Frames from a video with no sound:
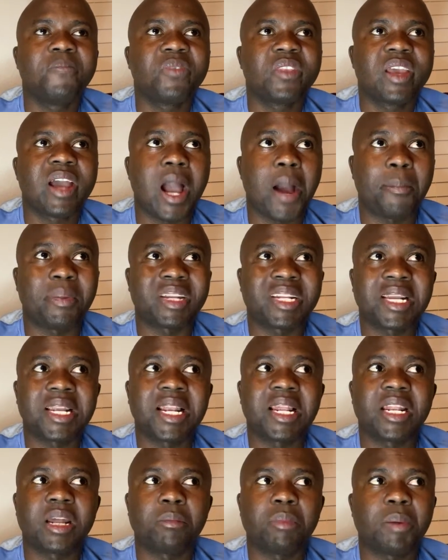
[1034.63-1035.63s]
a particular
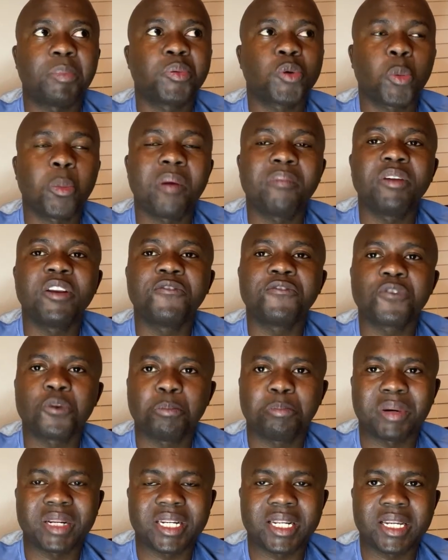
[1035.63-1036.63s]
number, probably from a
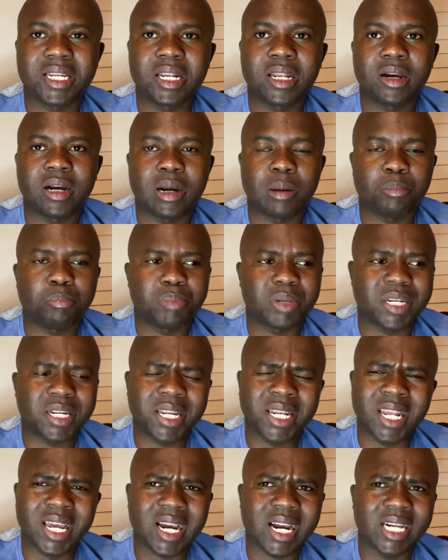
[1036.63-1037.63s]

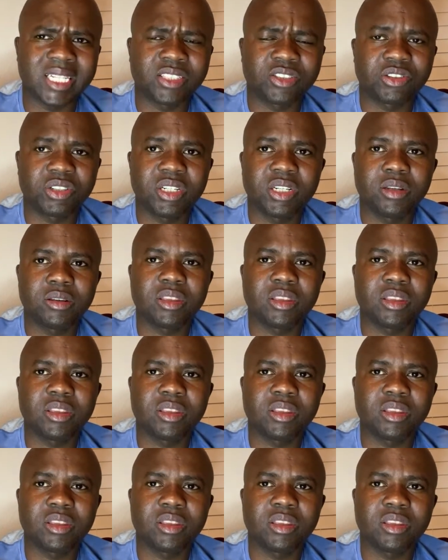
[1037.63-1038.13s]
particular country.